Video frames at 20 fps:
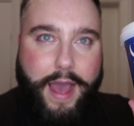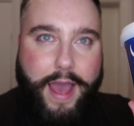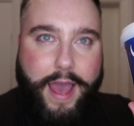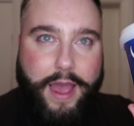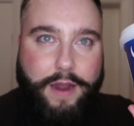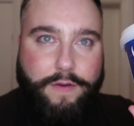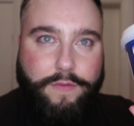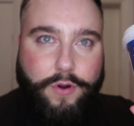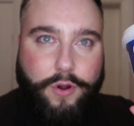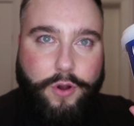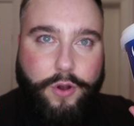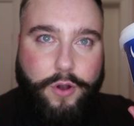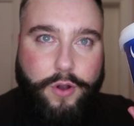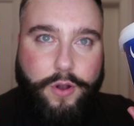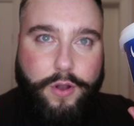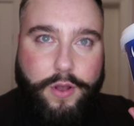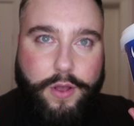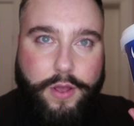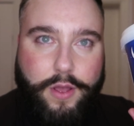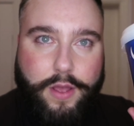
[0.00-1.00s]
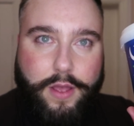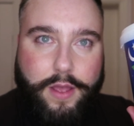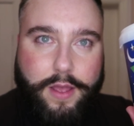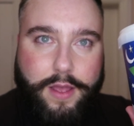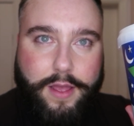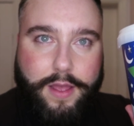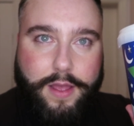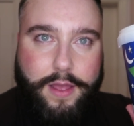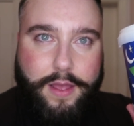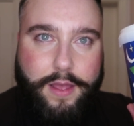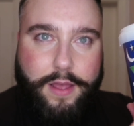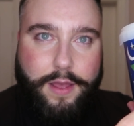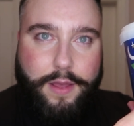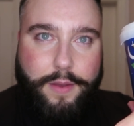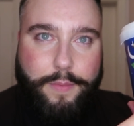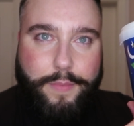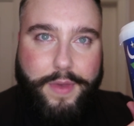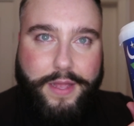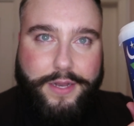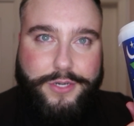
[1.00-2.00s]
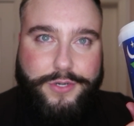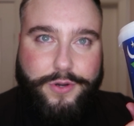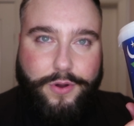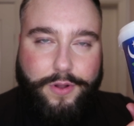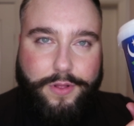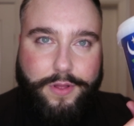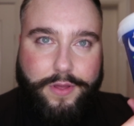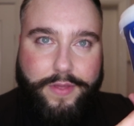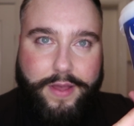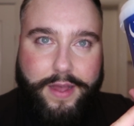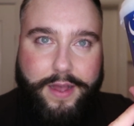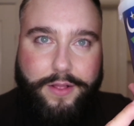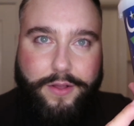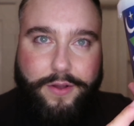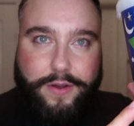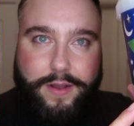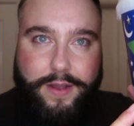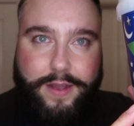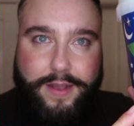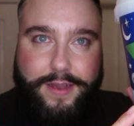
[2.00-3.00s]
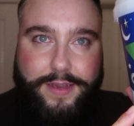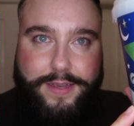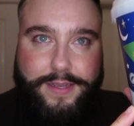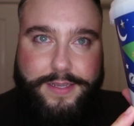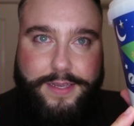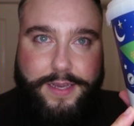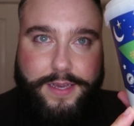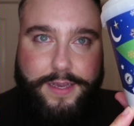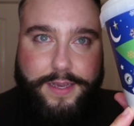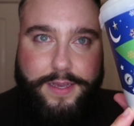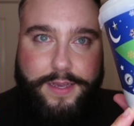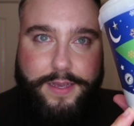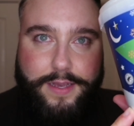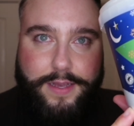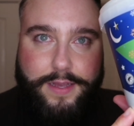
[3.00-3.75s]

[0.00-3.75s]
Aero mint chocolate there, look, can you see?